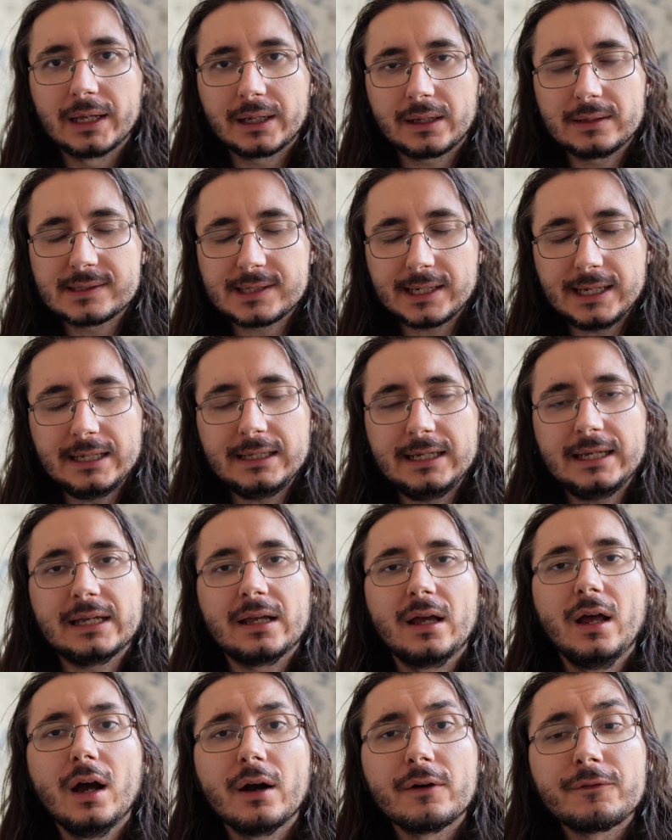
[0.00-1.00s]

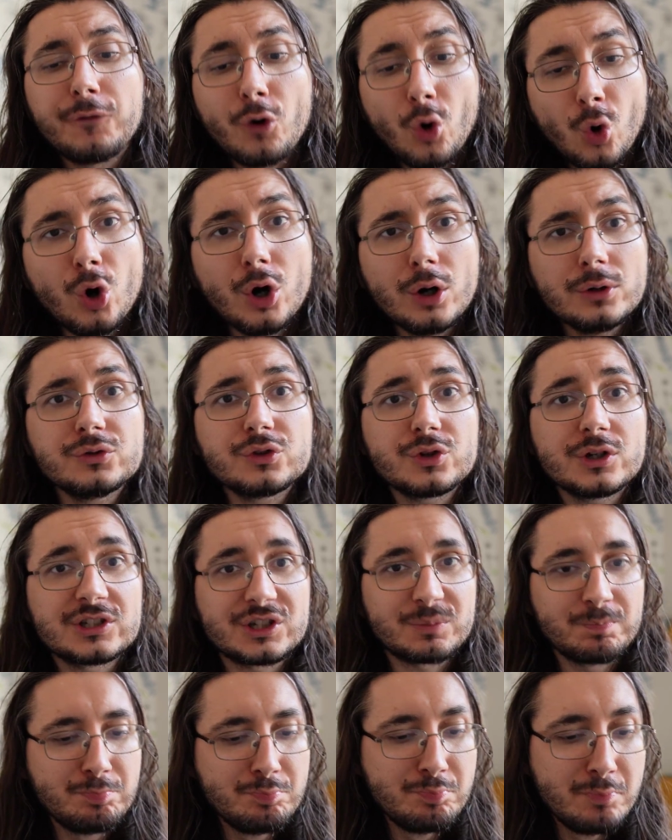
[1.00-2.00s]
containing four
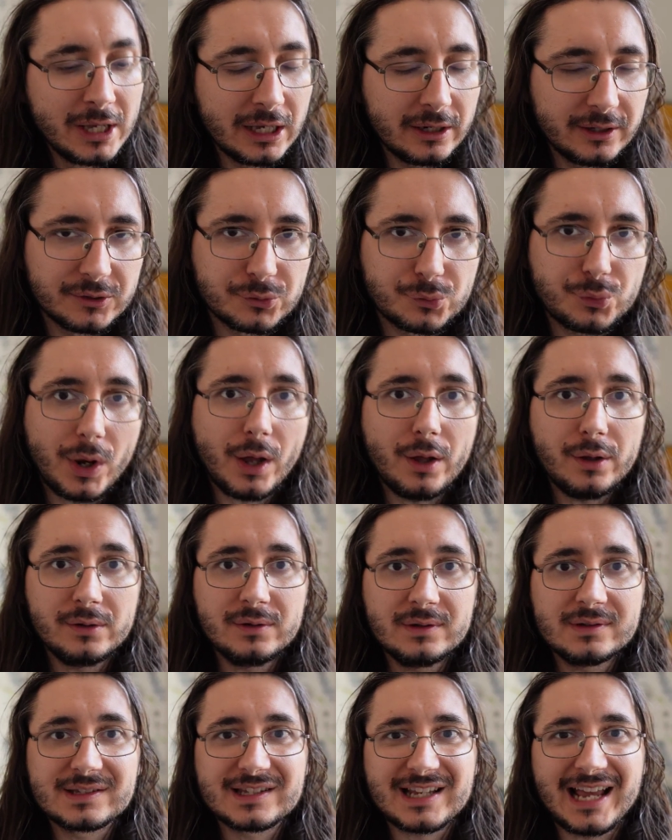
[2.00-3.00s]
hundred million
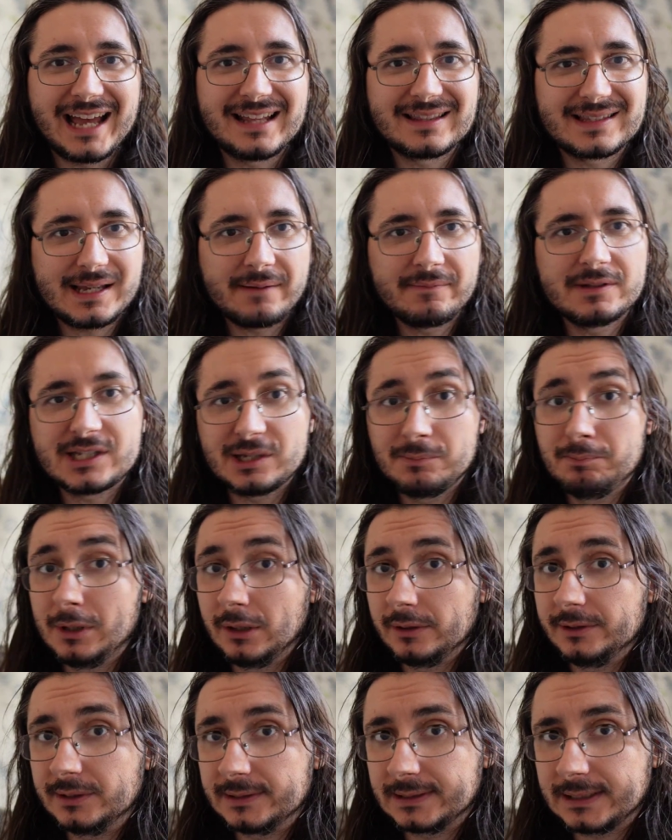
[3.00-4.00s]
rows and seventy
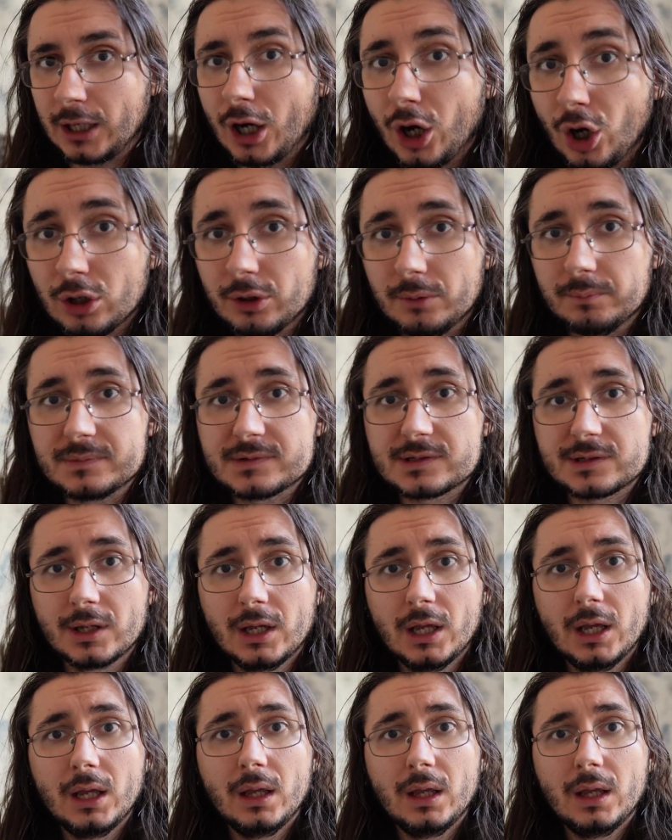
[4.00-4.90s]
million columns.